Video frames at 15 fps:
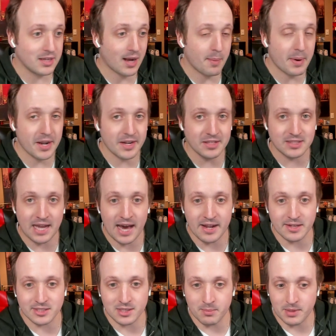I bet his dad
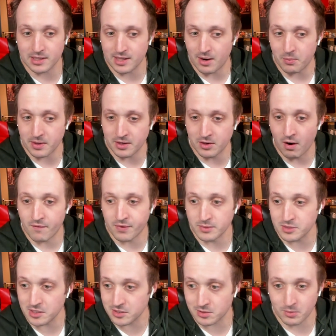is somebody that we know from
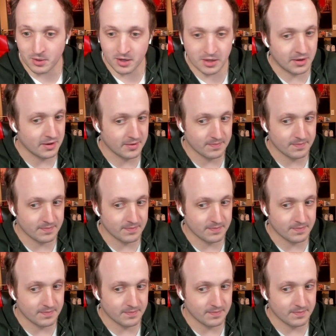season one.